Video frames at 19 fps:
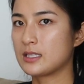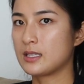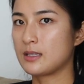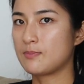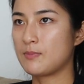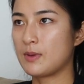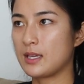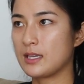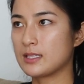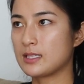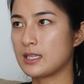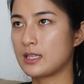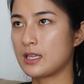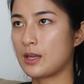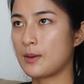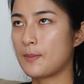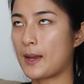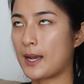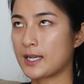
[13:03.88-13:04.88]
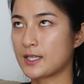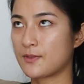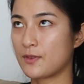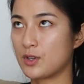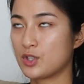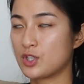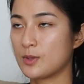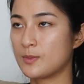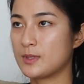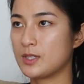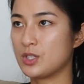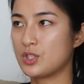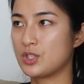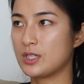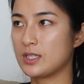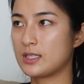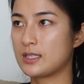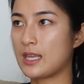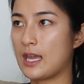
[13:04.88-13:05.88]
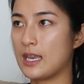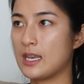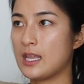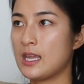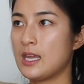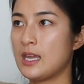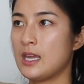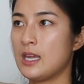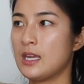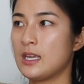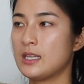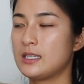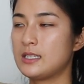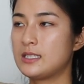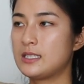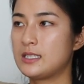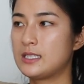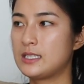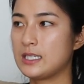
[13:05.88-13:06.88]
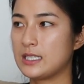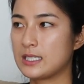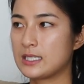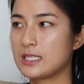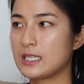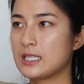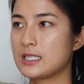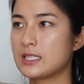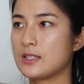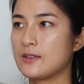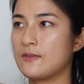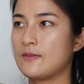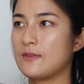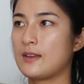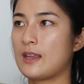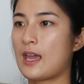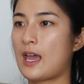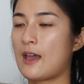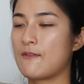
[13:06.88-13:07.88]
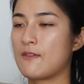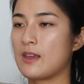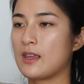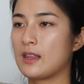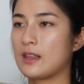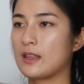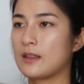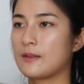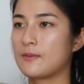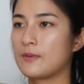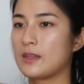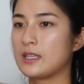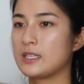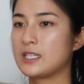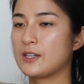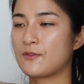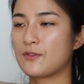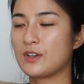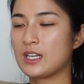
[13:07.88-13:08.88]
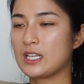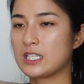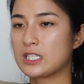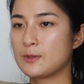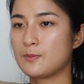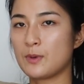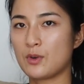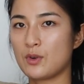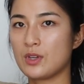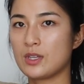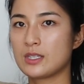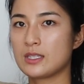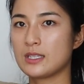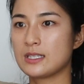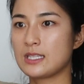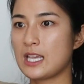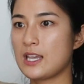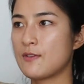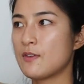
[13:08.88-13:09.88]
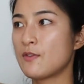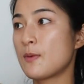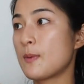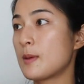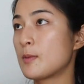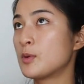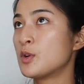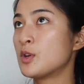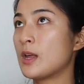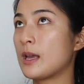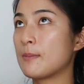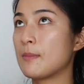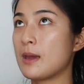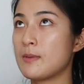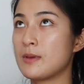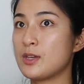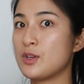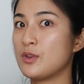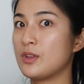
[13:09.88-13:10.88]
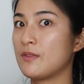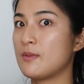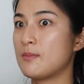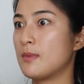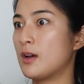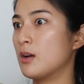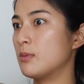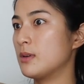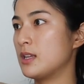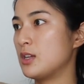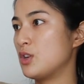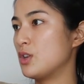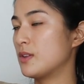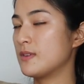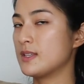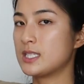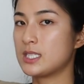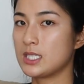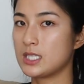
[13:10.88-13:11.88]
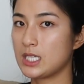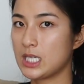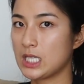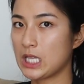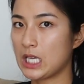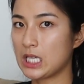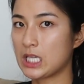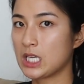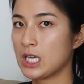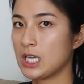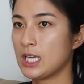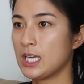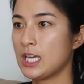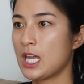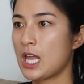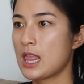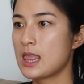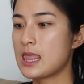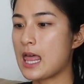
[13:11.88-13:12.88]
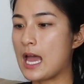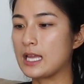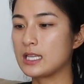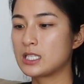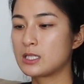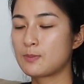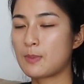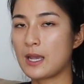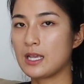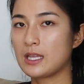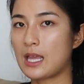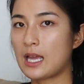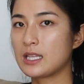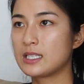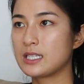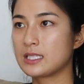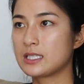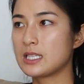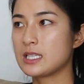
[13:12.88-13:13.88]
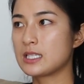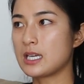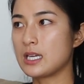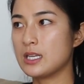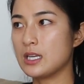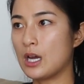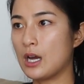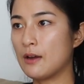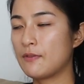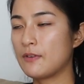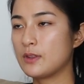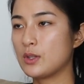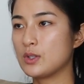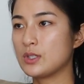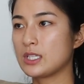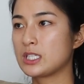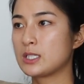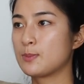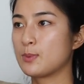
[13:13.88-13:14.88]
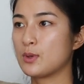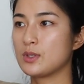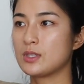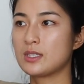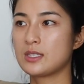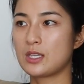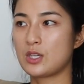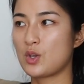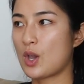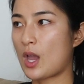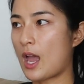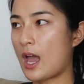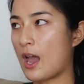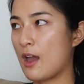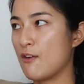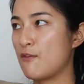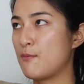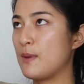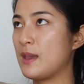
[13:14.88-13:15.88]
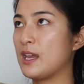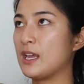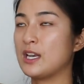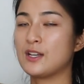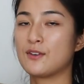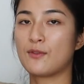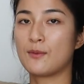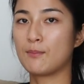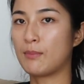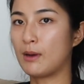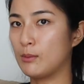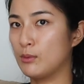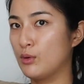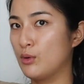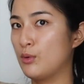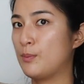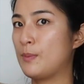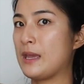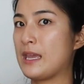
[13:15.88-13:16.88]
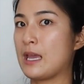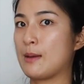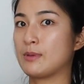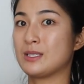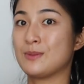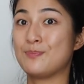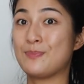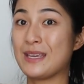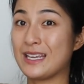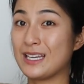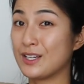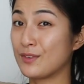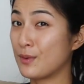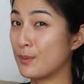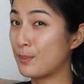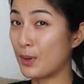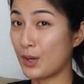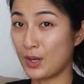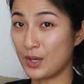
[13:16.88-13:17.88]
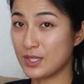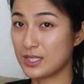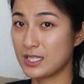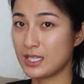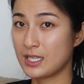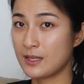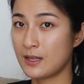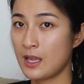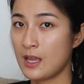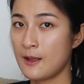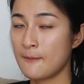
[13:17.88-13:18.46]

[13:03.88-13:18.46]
the biggest thing that impacts friendships, is just that distance and having different experiences. Even for people who like, maybe you live in Melbourne and you live in Sydney, like that space, that distance enough, and those experiences that you have being in a different bubble, being able to be a different person,